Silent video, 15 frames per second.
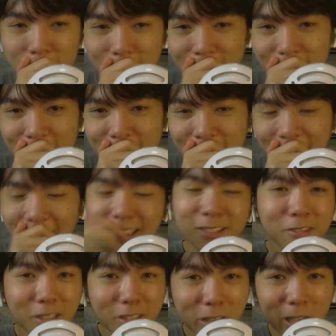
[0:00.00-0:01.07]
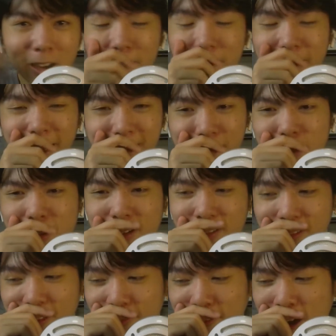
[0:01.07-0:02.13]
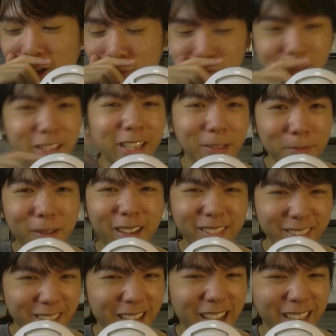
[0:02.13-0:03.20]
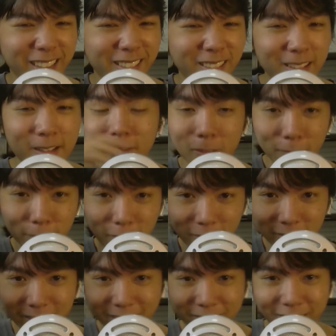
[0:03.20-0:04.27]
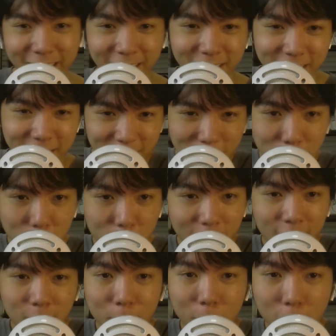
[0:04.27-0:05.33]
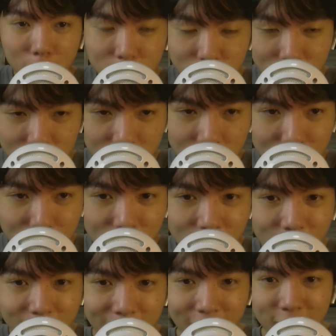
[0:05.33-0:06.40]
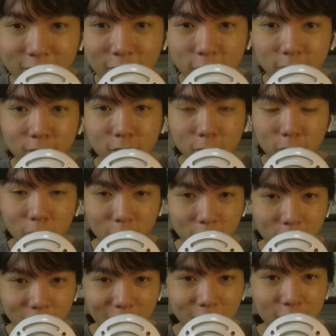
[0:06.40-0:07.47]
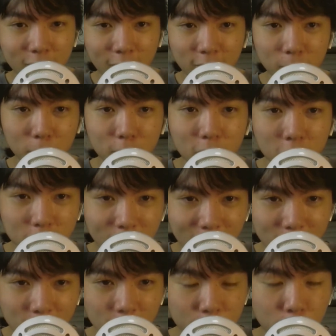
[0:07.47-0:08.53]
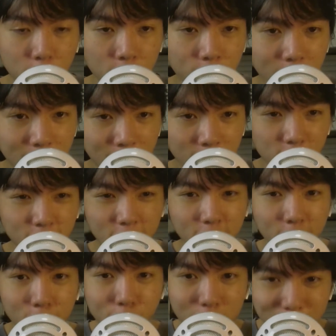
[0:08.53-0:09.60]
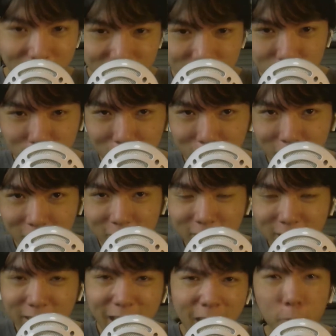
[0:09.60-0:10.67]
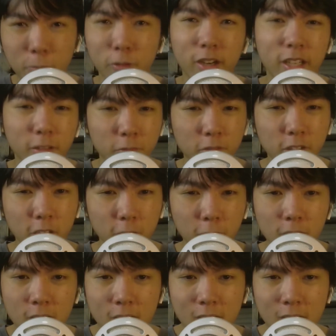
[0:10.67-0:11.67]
I learned a lot from that experience of 100%ing Mondstadt. So first, I tried getting on a chest with Animo Treasure Compass, and like I said earlier, I can't detect some secret chest, and its poor radius rendered it pretty much useless an hour in or so.